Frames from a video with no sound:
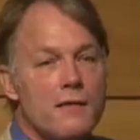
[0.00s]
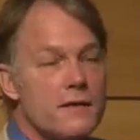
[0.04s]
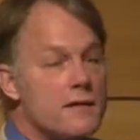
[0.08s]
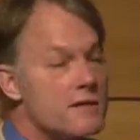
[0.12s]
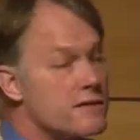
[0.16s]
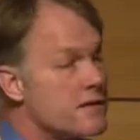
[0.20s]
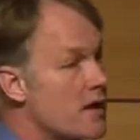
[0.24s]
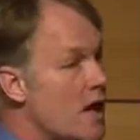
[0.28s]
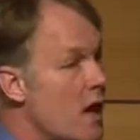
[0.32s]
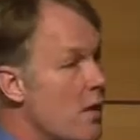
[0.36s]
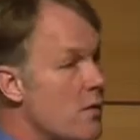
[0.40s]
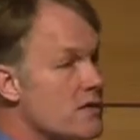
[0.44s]
He
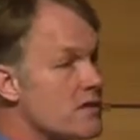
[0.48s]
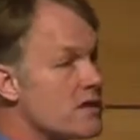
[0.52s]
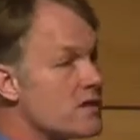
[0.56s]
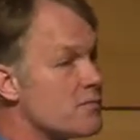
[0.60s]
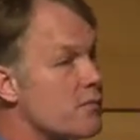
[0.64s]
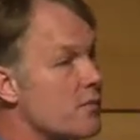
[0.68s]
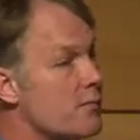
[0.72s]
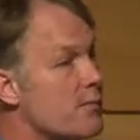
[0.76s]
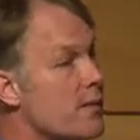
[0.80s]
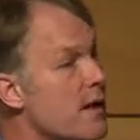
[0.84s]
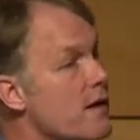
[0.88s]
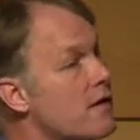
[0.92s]
said, "I was as
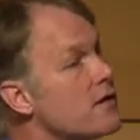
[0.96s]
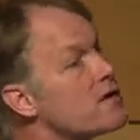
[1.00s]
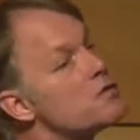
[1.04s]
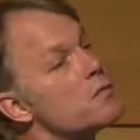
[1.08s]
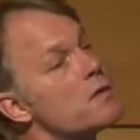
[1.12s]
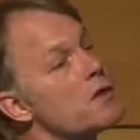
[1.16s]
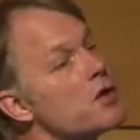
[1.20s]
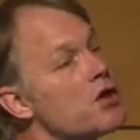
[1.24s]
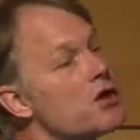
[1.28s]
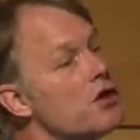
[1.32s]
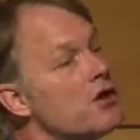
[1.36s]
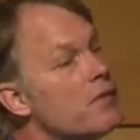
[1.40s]
prepared as we
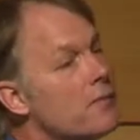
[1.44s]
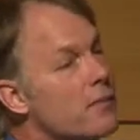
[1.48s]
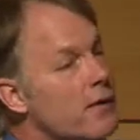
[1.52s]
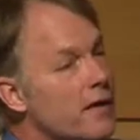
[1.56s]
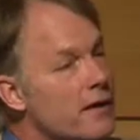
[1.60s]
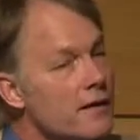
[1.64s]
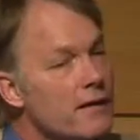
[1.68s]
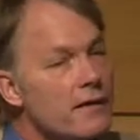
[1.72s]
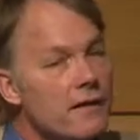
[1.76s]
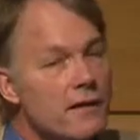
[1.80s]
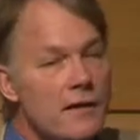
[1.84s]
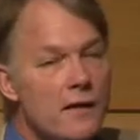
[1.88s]
could have
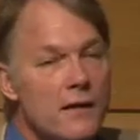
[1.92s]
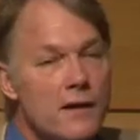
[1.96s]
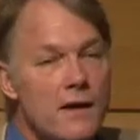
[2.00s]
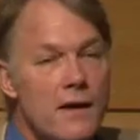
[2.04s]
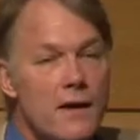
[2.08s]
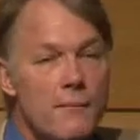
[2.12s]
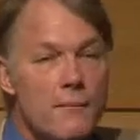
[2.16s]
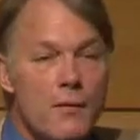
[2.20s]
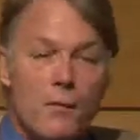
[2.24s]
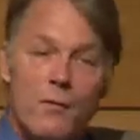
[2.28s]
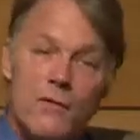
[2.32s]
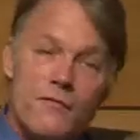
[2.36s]
been,
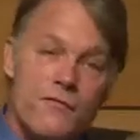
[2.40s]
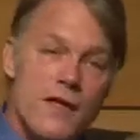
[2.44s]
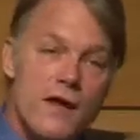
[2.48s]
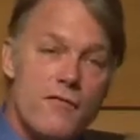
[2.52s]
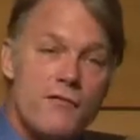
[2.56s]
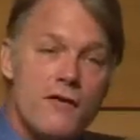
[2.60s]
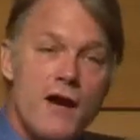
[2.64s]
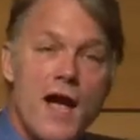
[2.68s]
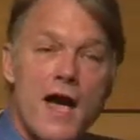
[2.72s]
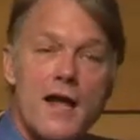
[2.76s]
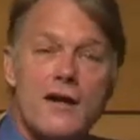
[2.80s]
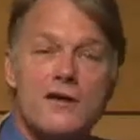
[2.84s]
but we've
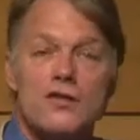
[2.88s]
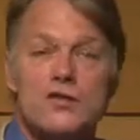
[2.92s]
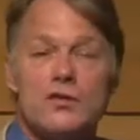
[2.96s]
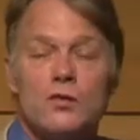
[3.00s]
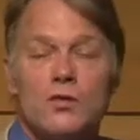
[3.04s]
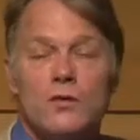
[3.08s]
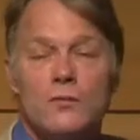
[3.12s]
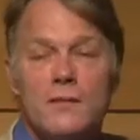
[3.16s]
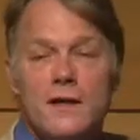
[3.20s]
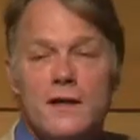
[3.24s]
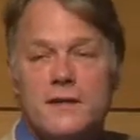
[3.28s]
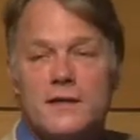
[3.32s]
never had a
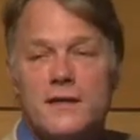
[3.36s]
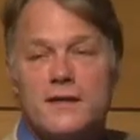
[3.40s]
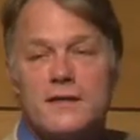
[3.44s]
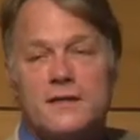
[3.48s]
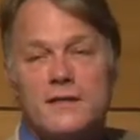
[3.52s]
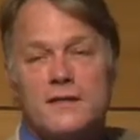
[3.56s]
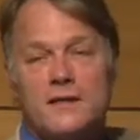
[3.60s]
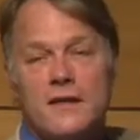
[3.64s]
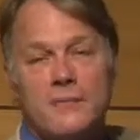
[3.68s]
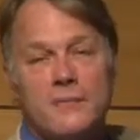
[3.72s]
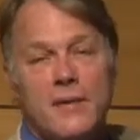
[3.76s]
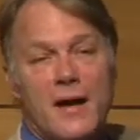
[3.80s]
storm like this
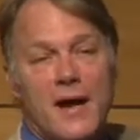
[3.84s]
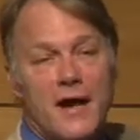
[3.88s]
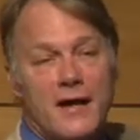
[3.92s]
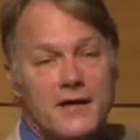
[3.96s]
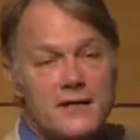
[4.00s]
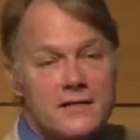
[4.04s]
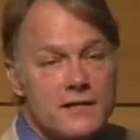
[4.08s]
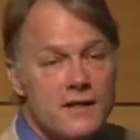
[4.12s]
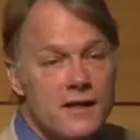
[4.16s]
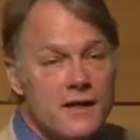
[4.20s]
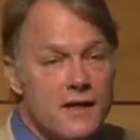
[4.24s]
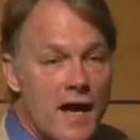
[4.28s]
in the
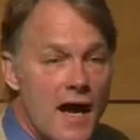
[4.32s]
past."